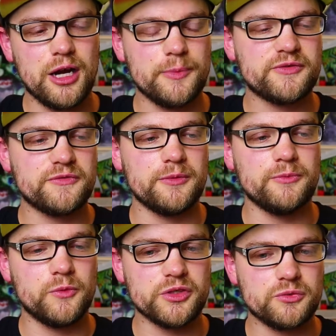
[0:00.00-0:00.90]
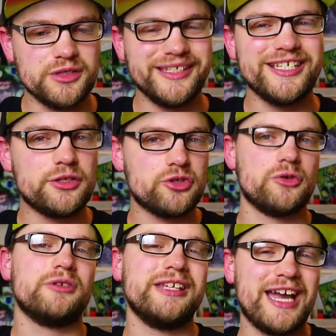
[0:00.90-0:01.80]
comes from was released
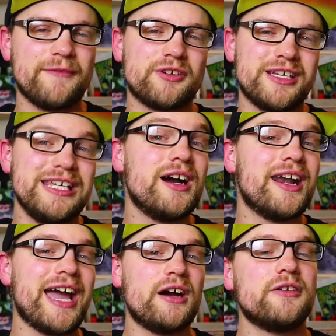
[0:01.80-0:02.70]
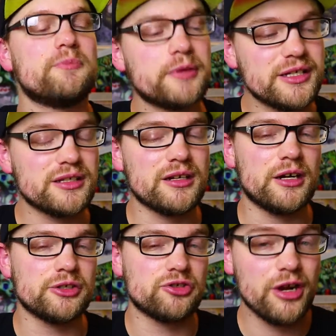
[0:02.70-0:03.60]
shortly after he got out of prison
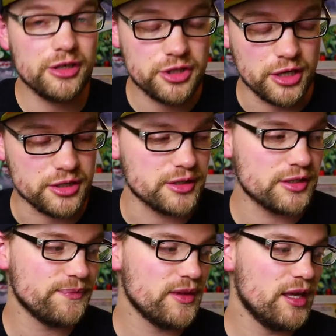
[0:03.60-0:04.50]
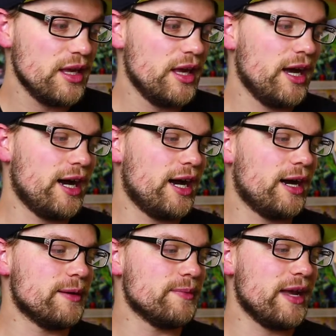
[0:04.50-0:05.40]
on drug charges.
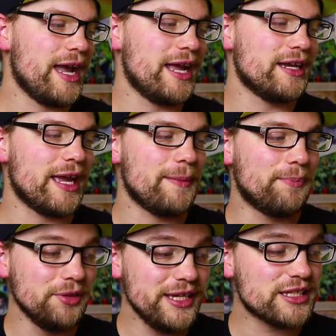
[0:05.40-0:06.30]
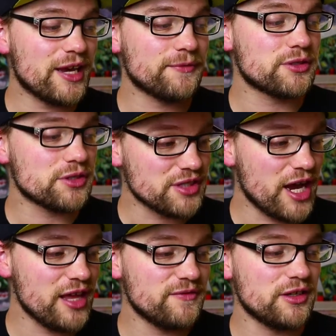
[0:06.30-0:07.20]
And a police officer
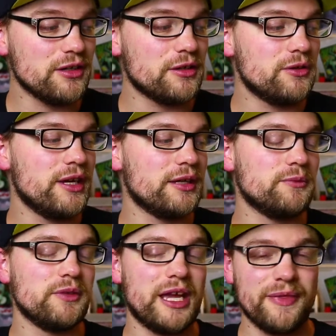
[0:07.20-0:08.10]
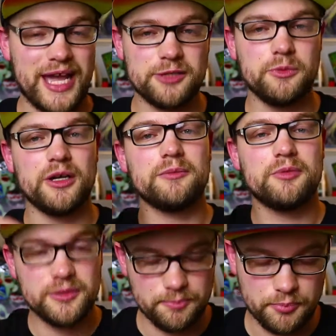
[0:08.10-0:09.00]
saw the video, and that's what
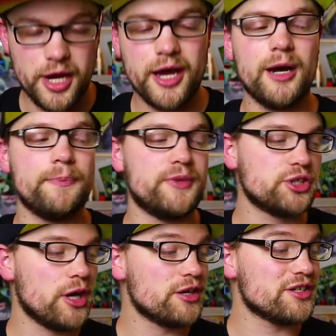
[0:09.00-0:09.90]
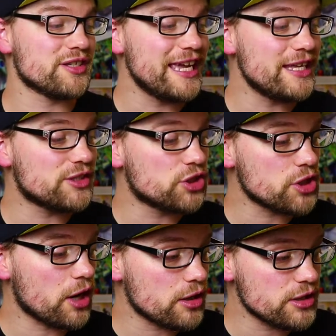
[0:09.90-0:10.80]
brought up the charges. His
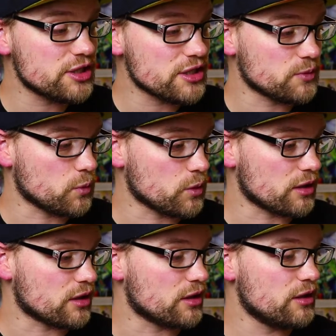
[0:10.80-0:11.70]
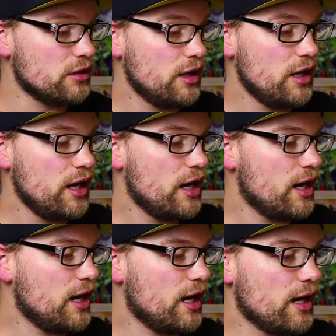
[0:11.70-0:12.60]
charges were,
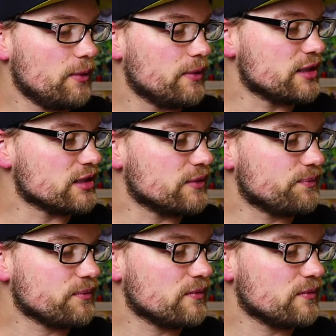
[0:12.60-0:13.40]
where is it?